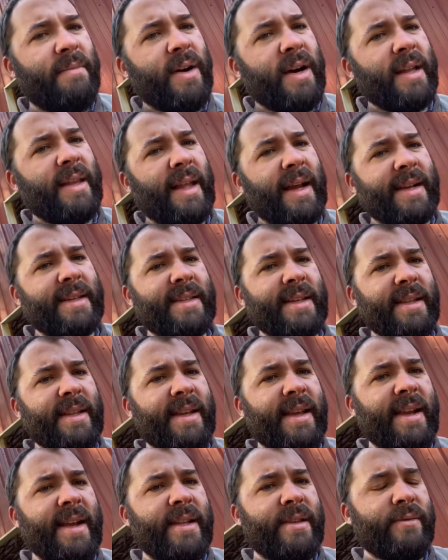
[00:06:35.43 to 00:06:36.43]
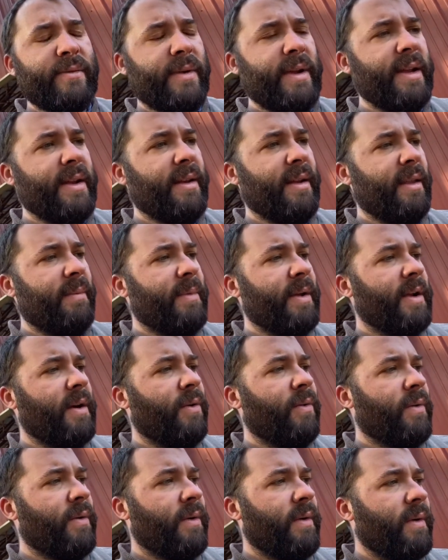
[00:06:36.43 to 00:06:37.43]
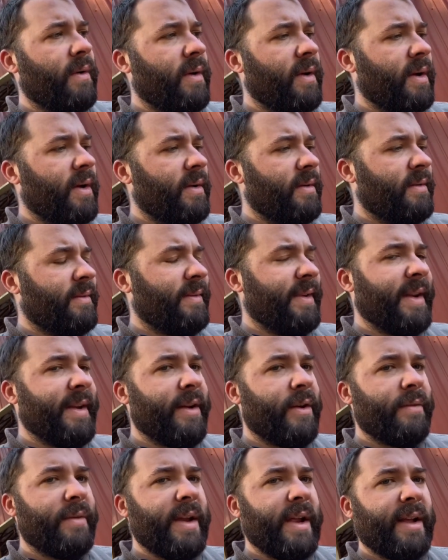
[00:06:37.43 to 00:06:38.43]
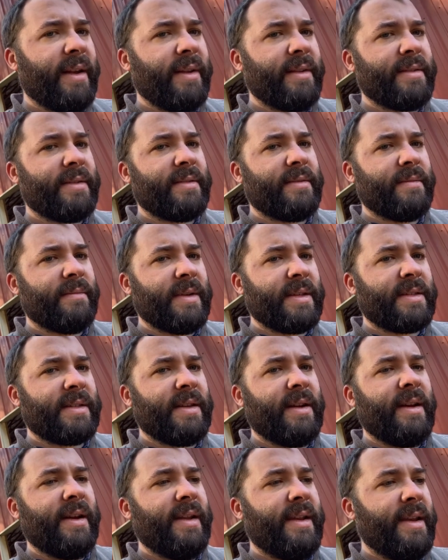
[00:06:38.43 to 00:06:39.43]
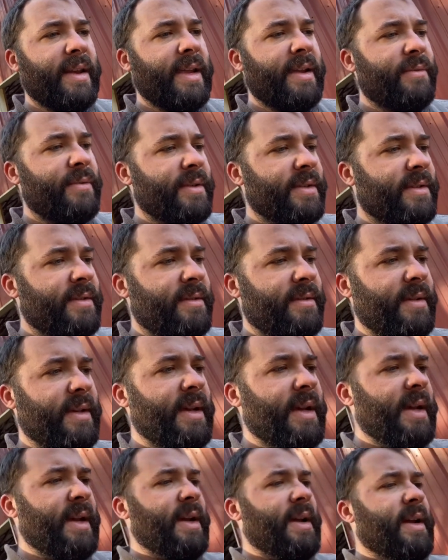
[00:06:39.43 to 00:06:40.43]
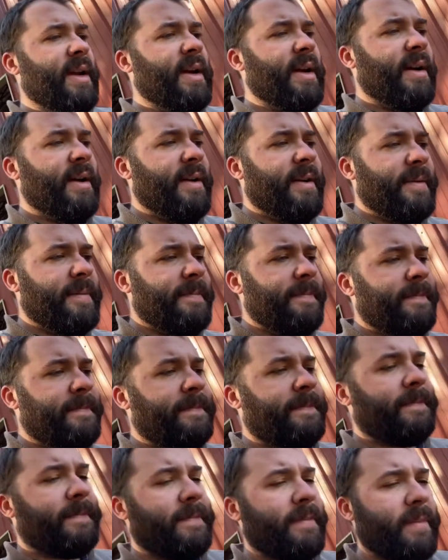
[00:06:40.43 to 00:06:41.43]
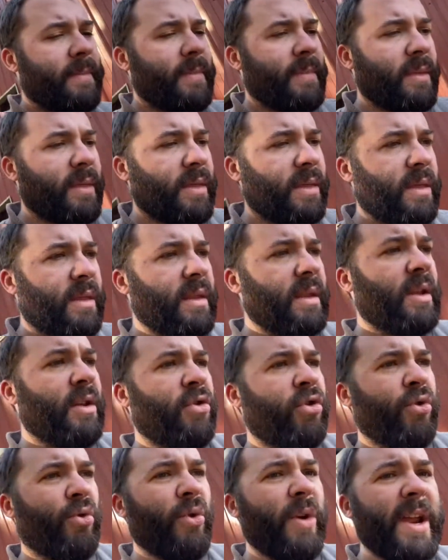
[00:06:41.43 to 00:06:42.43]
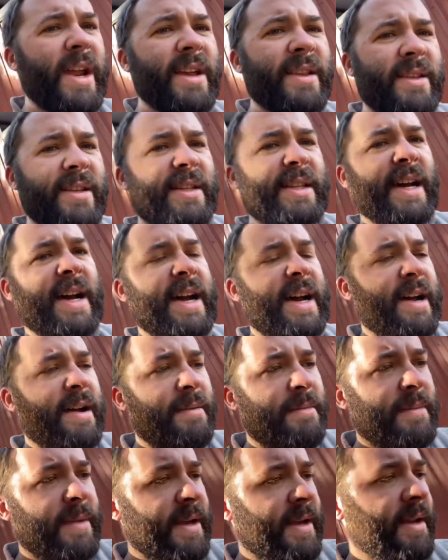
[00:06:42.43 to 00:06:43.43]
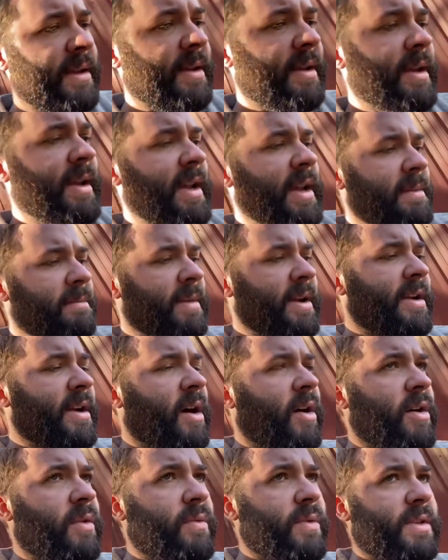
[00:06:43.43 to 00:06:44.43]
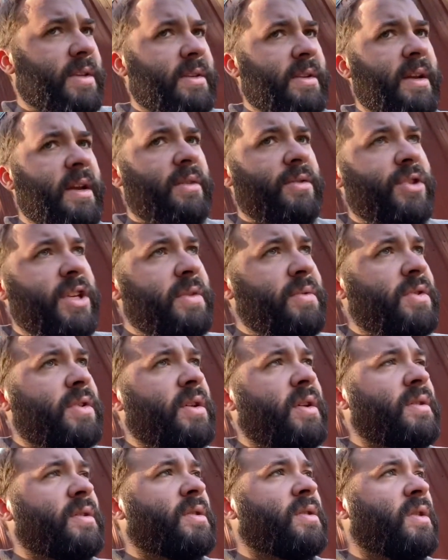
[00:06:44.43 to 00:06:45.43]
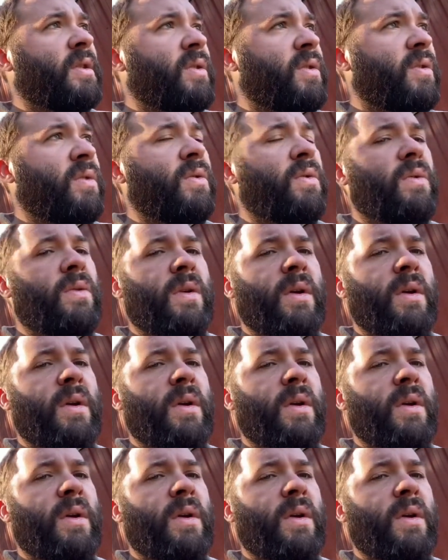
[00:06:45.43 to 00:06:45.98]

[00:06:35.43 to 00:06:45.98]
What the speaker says: But like I said, the kids were getting a little bit older. You know, Nicholas, my son, he was 3 at the time. And my daughter was, you know, she was starting school.